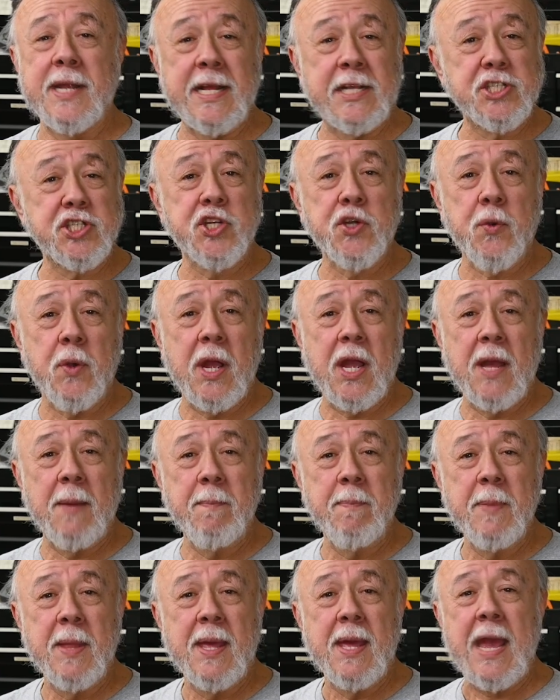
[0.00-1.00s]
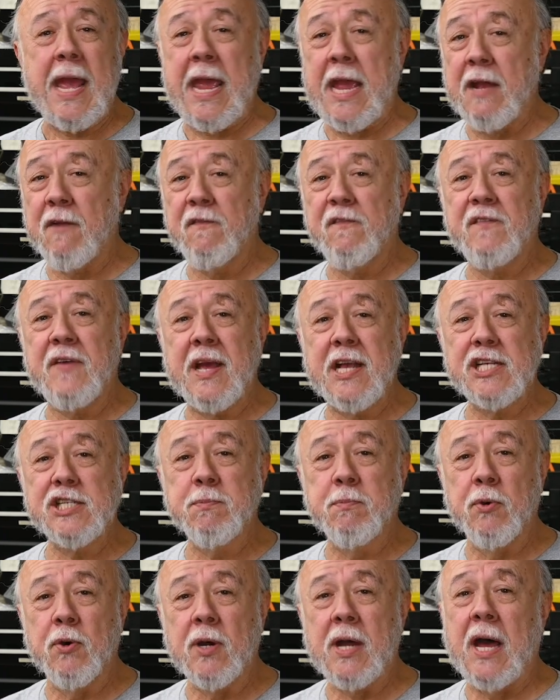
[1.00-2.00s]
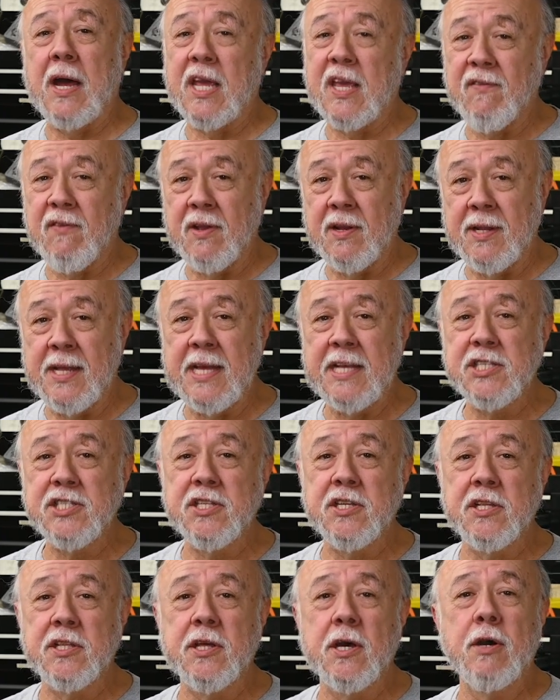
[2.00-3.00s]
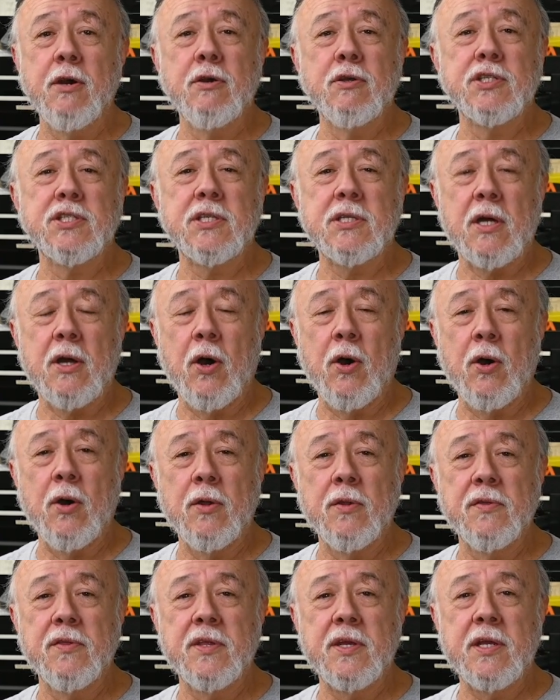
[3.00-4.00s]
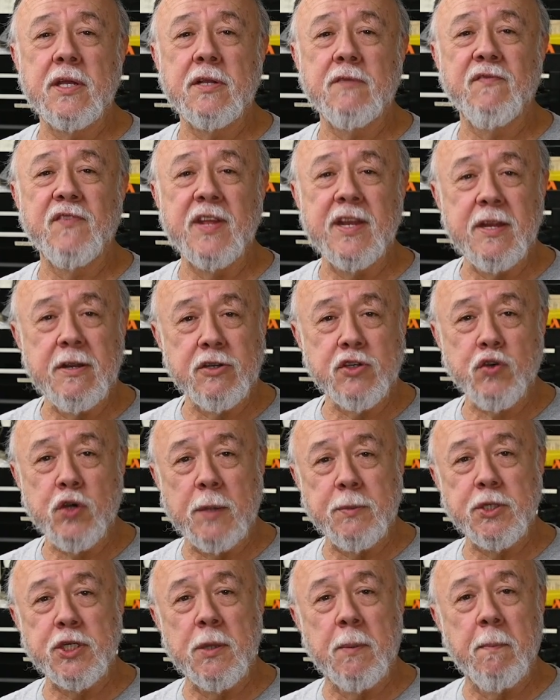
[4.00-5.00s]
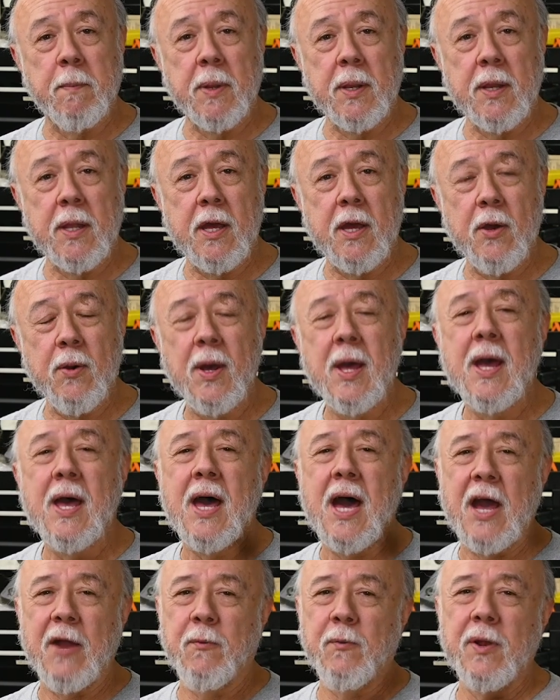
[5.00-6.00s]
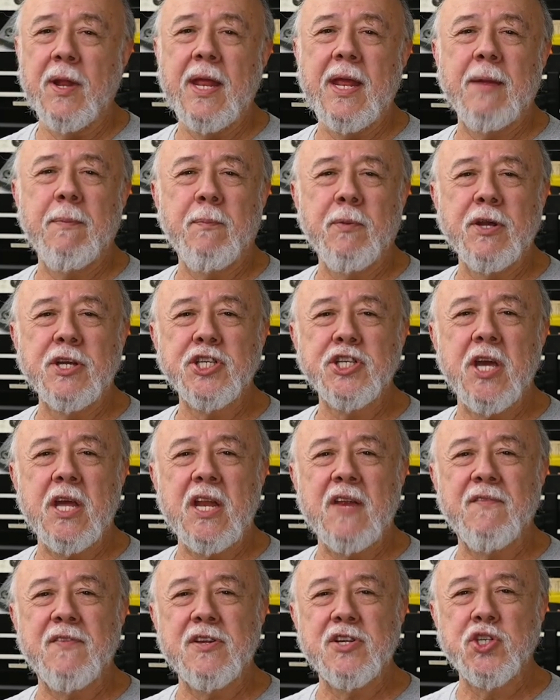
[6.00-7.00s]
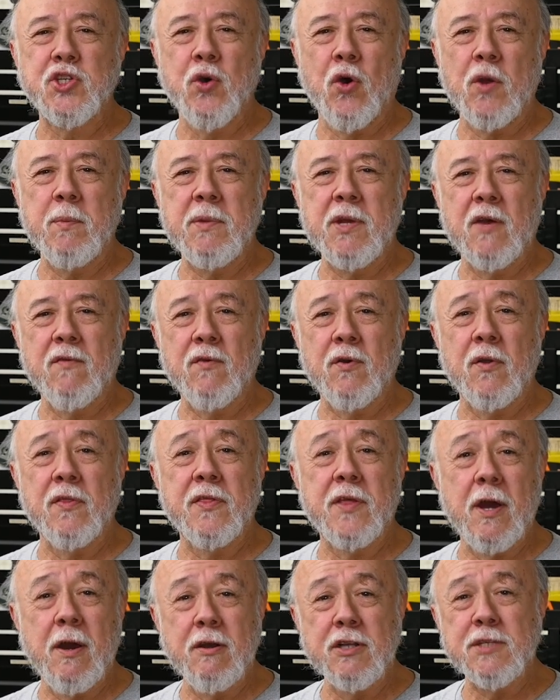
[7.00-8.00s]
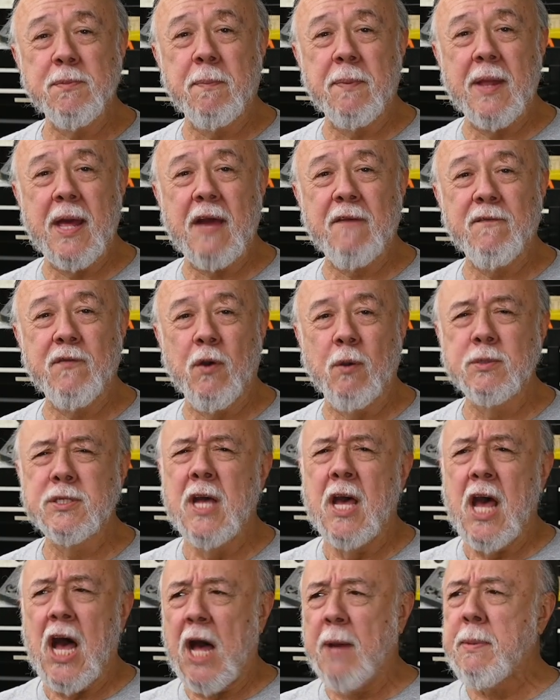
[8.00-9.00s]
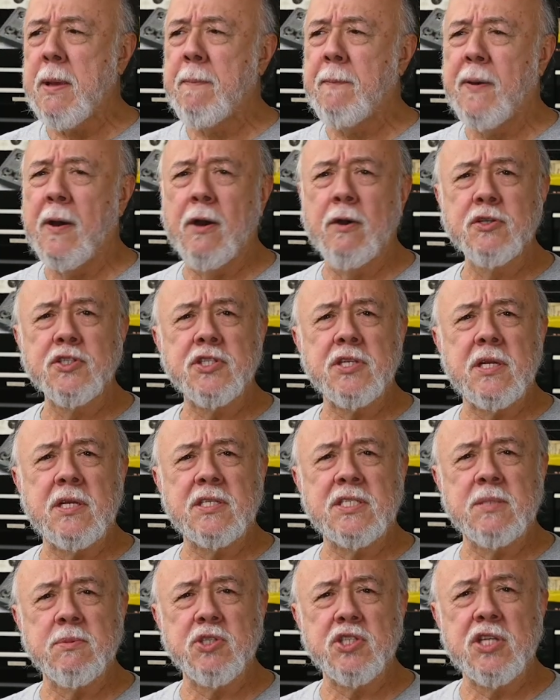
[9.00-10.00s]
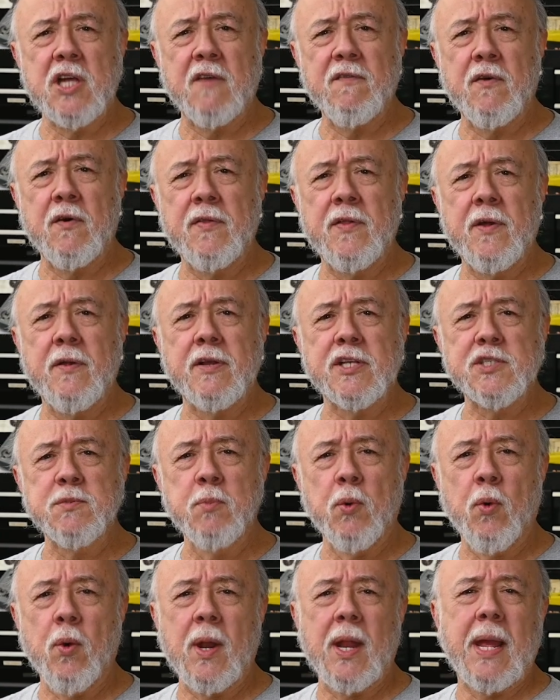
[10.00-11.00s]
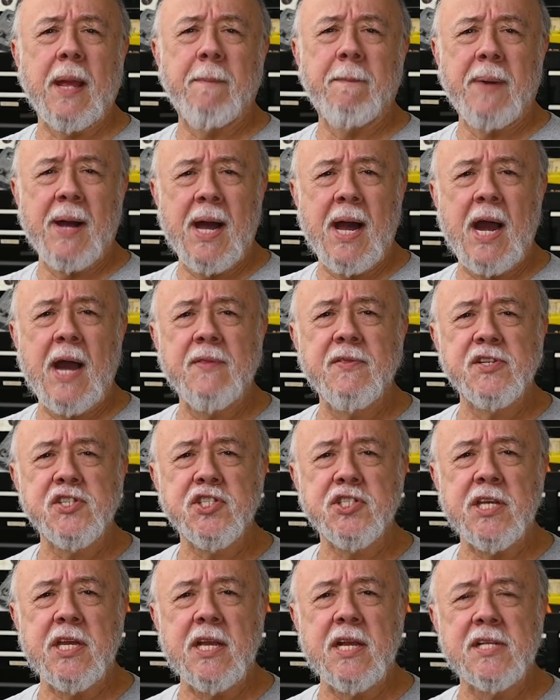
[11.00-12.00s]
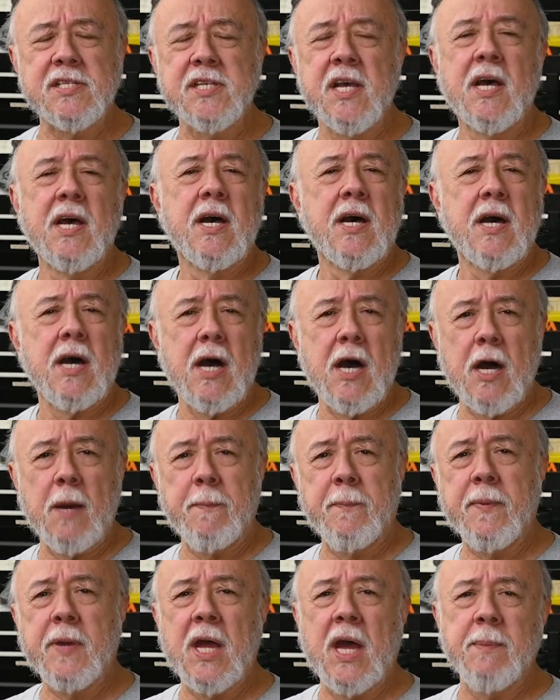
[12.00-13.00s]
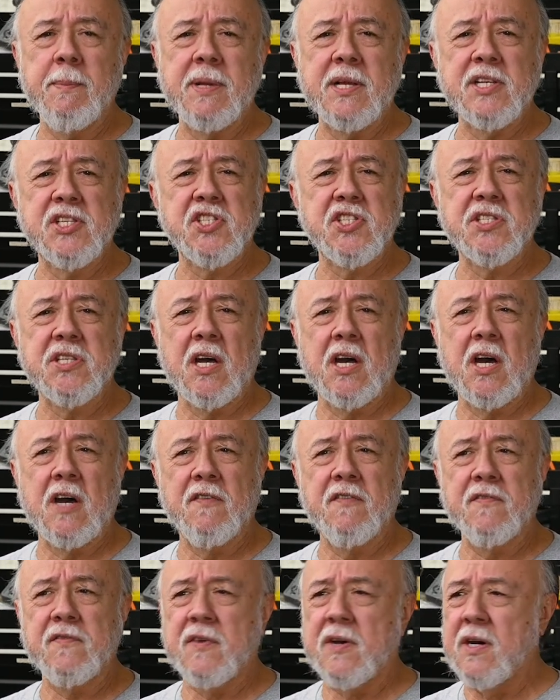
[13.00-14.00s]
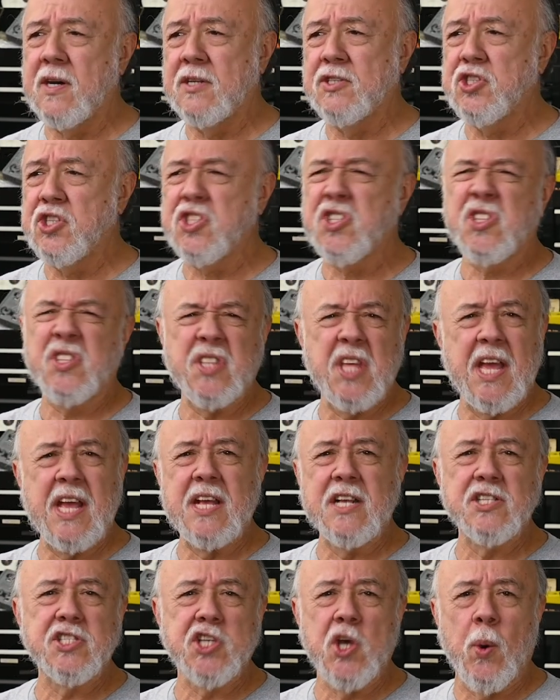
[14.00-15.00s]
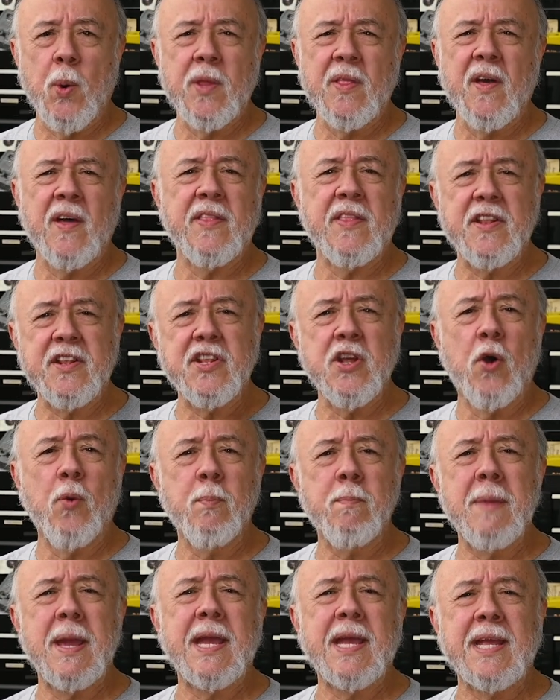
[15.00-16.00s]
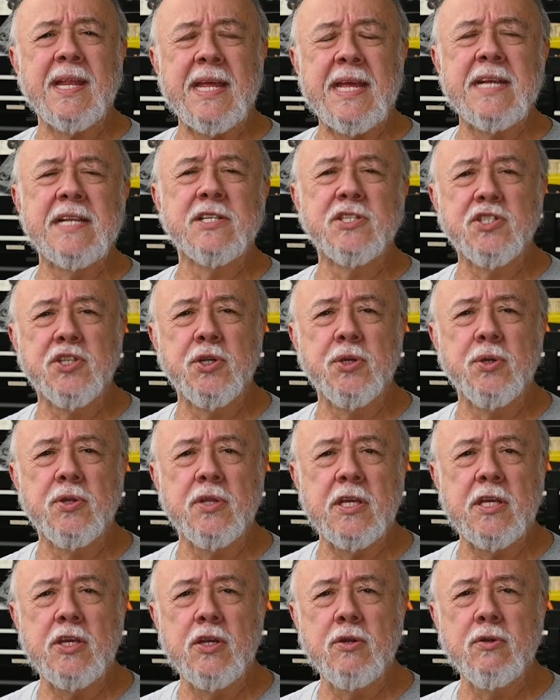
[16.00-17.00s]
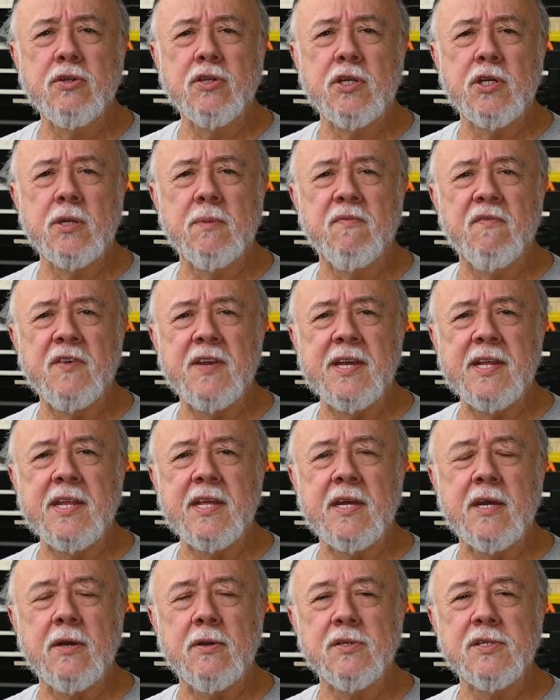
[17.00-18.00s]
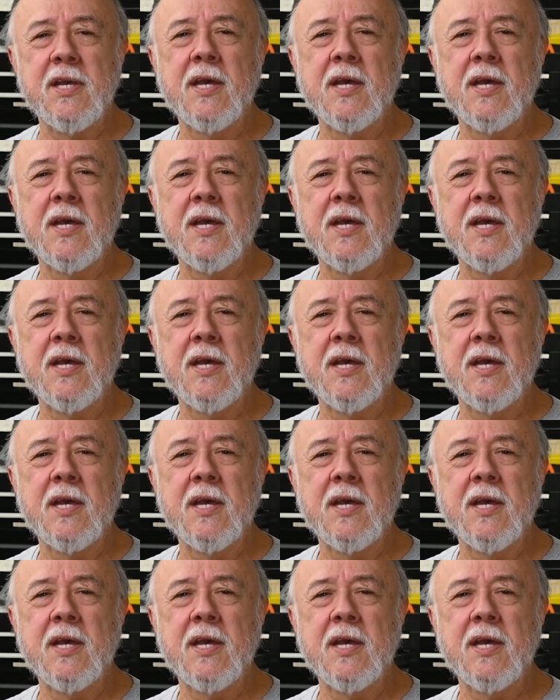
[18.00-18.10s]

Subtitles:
Instagram and Facebook. I'll give you links to those on the video description below. I'd really appreciate it if you join me over on those platforms. I'll be posting some stuff on there that's more like behind the scenes, upcoming stuff, just things going on that don't make it into the YouTube videos.